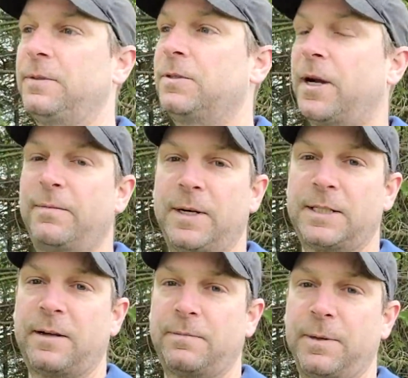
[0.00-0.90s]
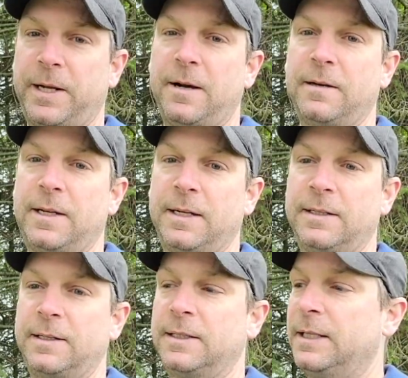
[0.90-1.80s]
drive my stuff pretty hard.
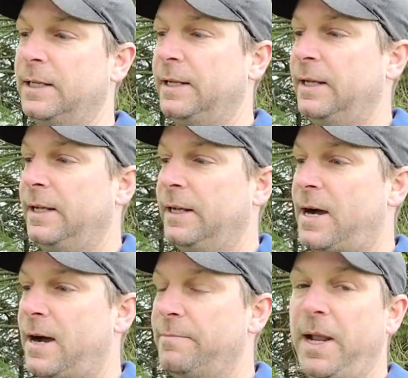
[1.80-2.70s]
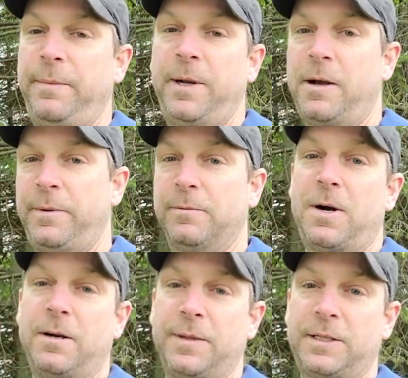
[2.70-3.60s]
Maybe I'll be wrong.